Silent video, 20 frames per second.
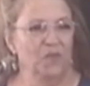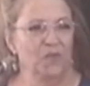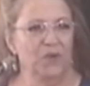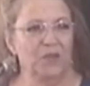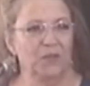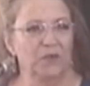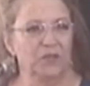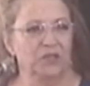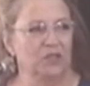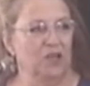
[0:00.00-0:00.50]

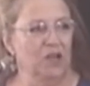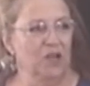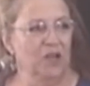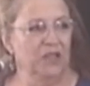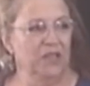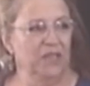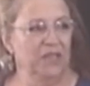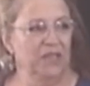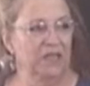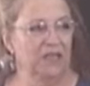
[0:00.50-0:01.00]
We were
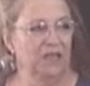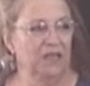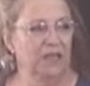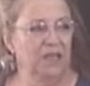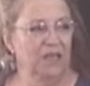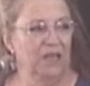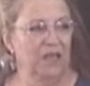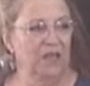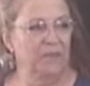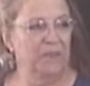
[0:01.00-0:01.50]
talking
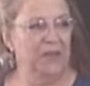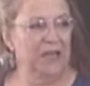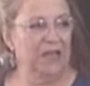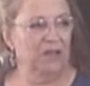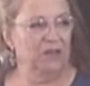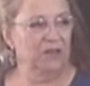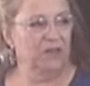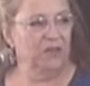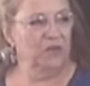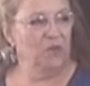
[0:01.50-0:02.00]

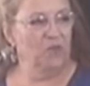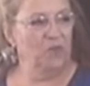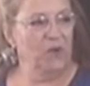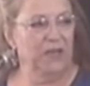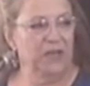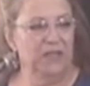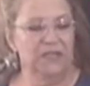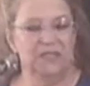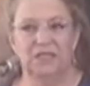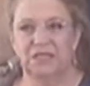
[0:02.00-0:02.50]
about the
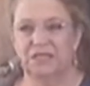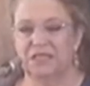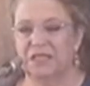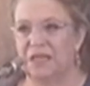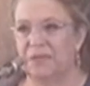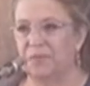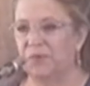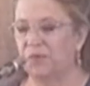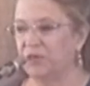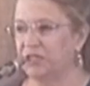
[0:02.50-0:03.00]
what is it
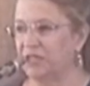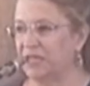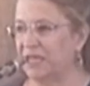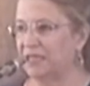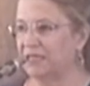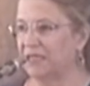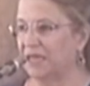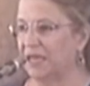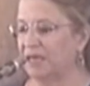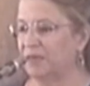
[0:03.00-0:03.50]
table, which
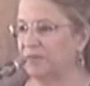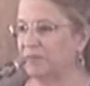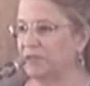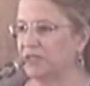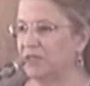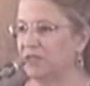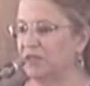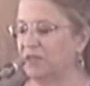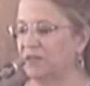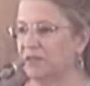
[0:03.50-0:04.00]
has items
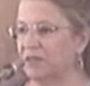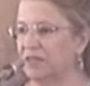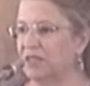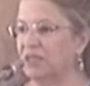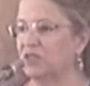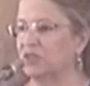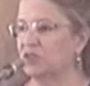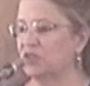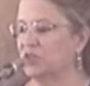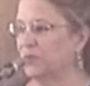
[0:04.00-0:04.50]
that
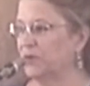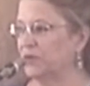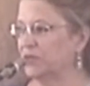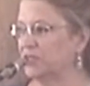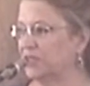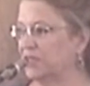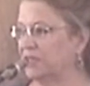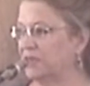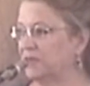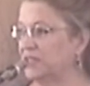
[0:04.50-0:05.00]
kids are
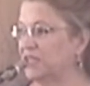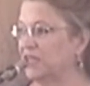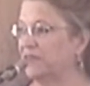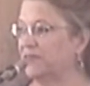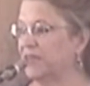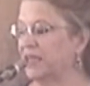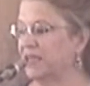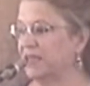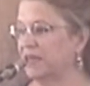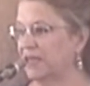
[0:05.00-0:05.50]
supposed to see
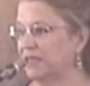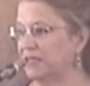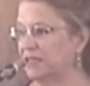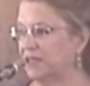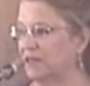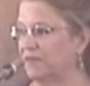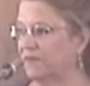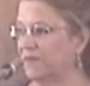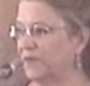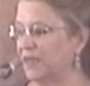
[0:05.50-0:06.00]
if they can
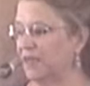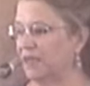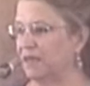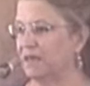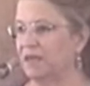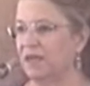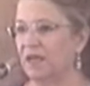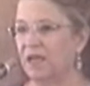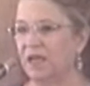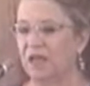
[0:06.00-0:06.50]
identify
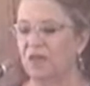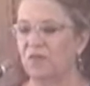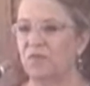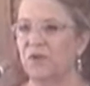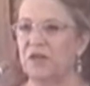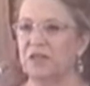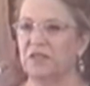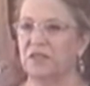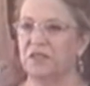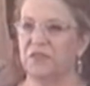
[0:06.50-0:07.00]
it. And
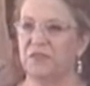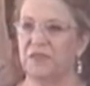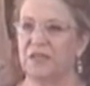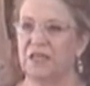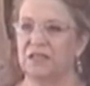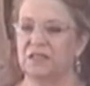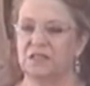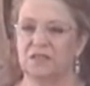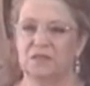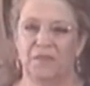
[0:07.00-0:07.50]
one of the
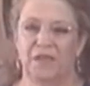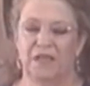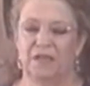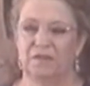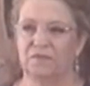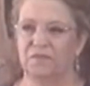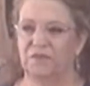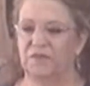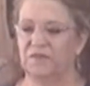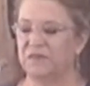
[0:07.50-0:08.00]
things
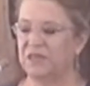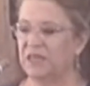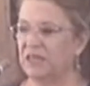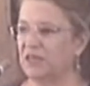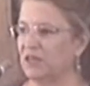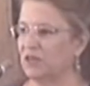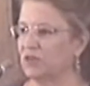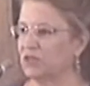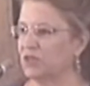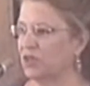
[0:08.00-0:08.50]
about
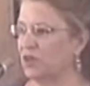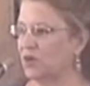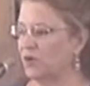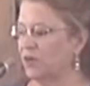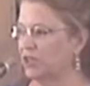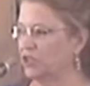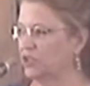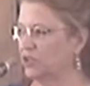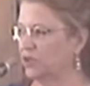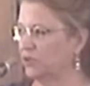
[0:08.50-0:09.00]
15 years ago
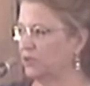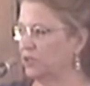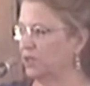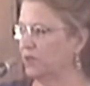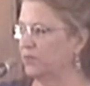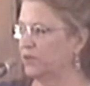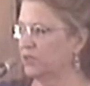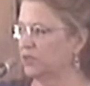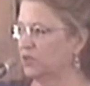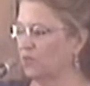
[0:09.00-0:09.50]
I showed
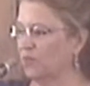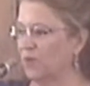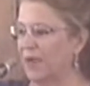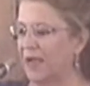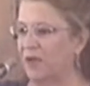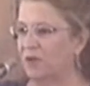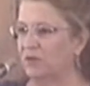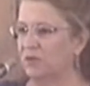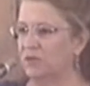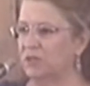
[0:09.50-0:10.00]
them was a
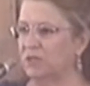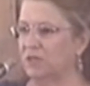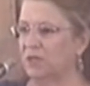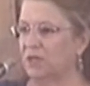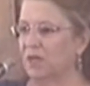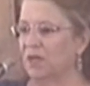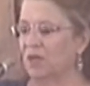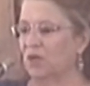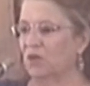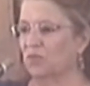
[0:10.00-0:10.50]
round
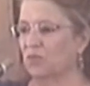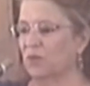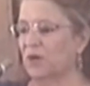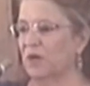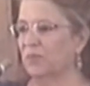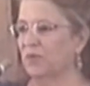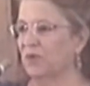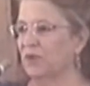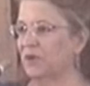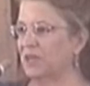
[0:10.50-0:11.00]

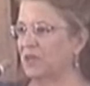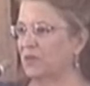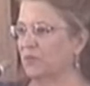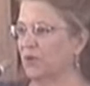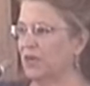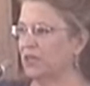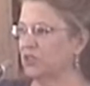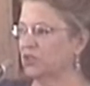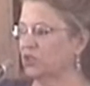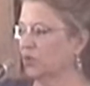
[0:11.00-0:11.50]
rubber
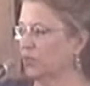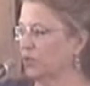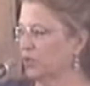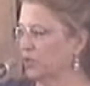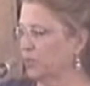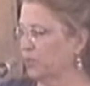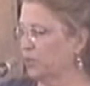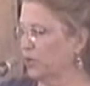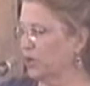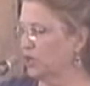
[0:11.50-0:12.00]
eraser
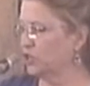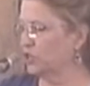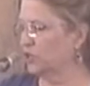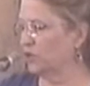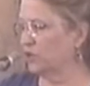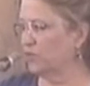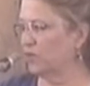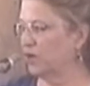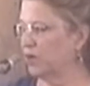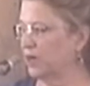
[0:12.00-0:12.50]
with a brush
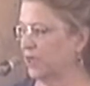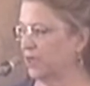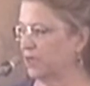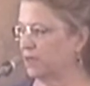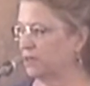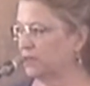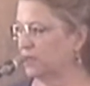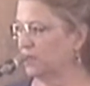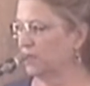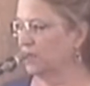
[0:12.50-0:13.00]
on one
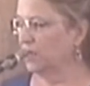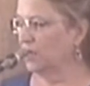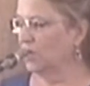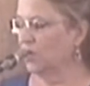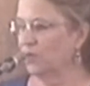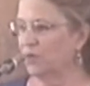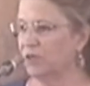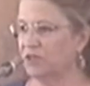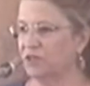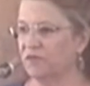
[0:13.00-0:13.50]
end,
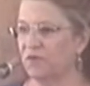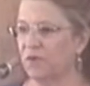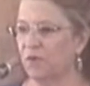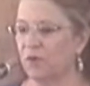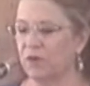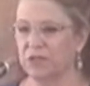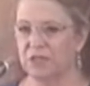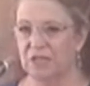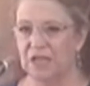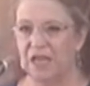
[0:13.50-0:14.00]
which of
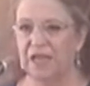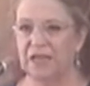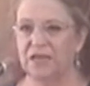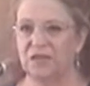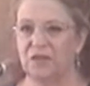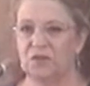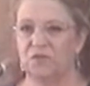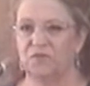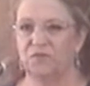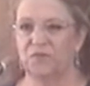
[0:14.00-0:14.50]
course I
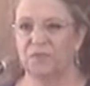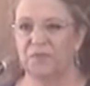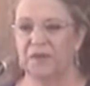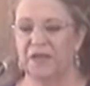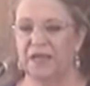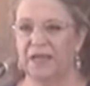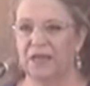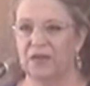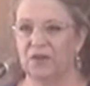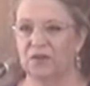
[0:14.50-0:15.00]
knew from
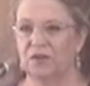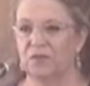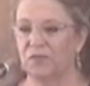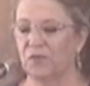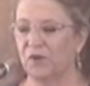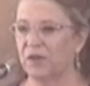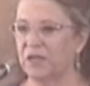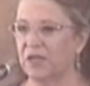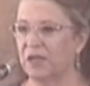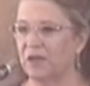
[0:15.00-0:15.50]
my era
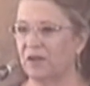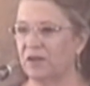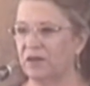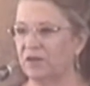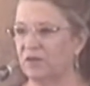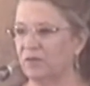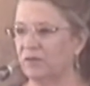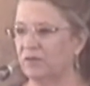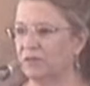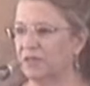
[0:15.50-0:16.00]
working on
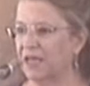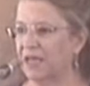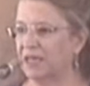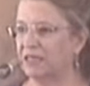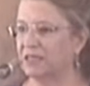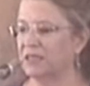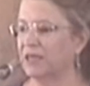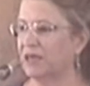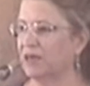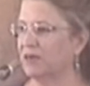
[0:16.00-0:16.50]
an old
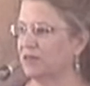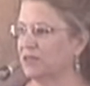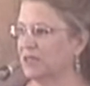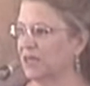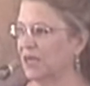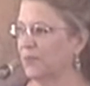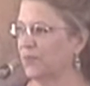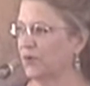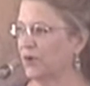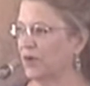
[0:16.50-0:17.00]
cast iron
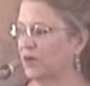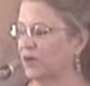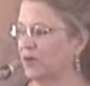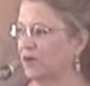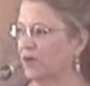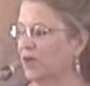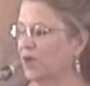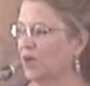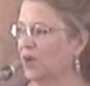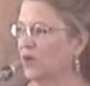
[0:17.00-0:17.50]

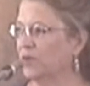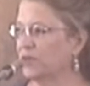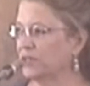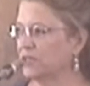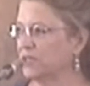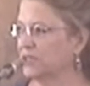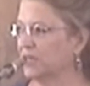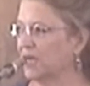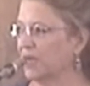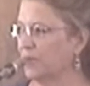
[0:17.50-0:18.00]
typewriter
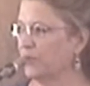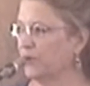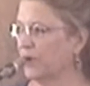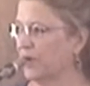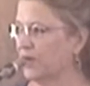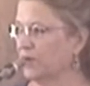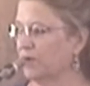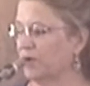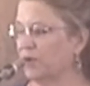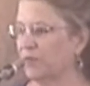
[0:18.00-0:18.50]
was a
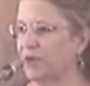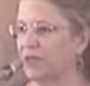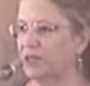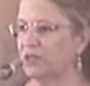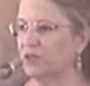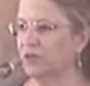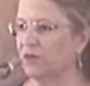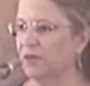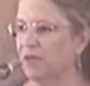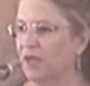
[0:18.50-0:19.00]
typewriter
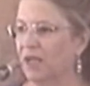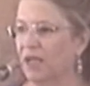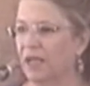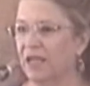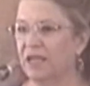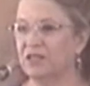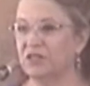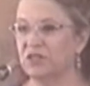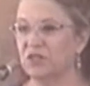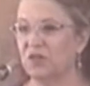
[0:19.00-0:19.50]
eraser.
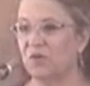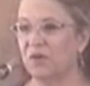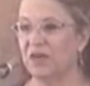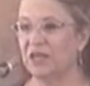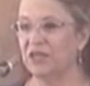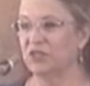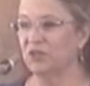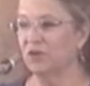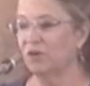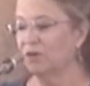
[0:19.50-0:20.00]
And so
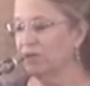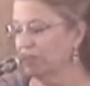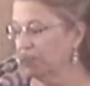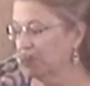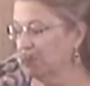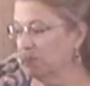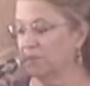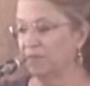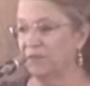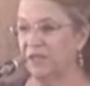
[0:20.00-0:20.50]
I showed it
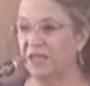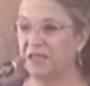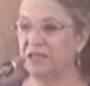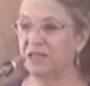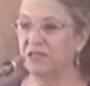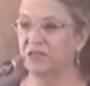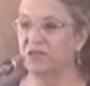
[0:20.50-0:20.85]
to them, they